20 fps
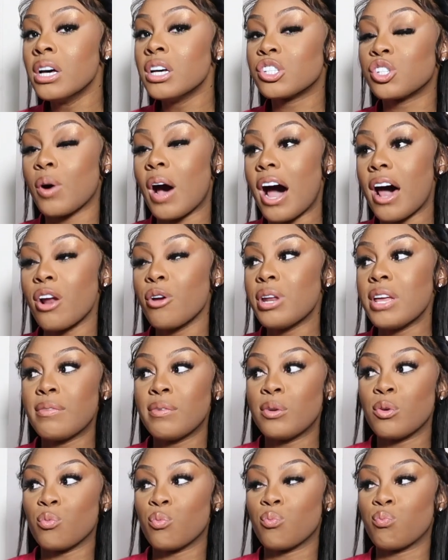So I don't
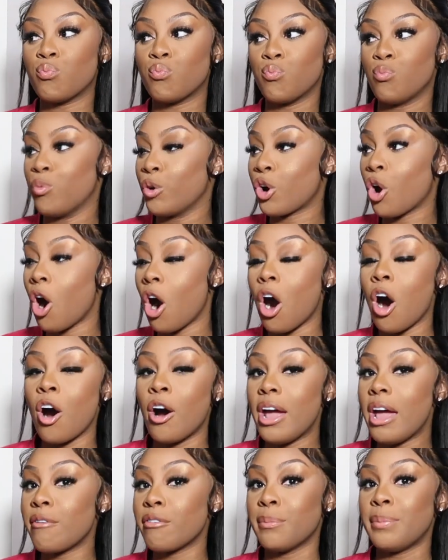even
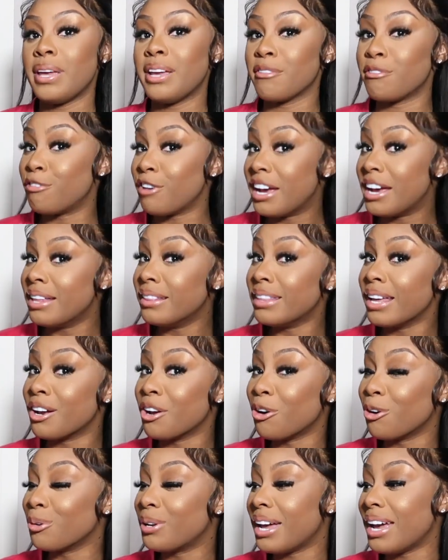recall ever being fed
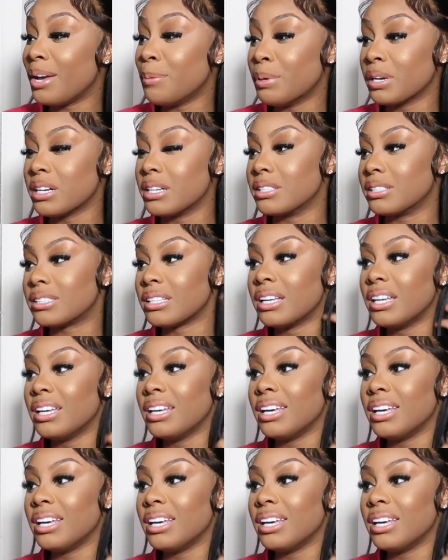that whole day because